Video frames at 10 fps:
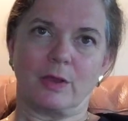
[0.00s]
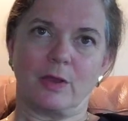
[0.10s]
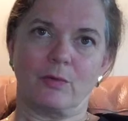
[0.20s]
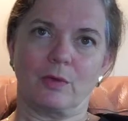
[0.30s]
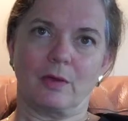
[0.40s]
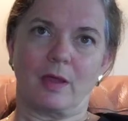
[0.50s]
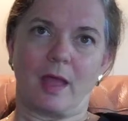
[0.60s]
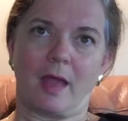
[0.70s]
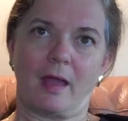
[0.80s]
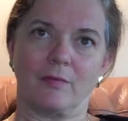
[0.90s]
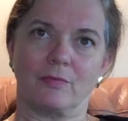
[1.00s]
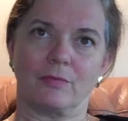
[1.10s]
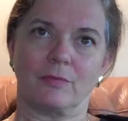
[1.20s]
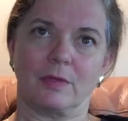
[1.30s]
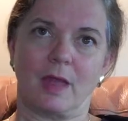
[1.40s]
We don't have
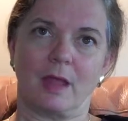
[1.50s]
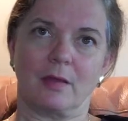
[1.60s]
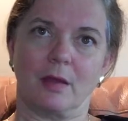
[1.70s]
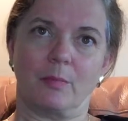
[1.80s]
yet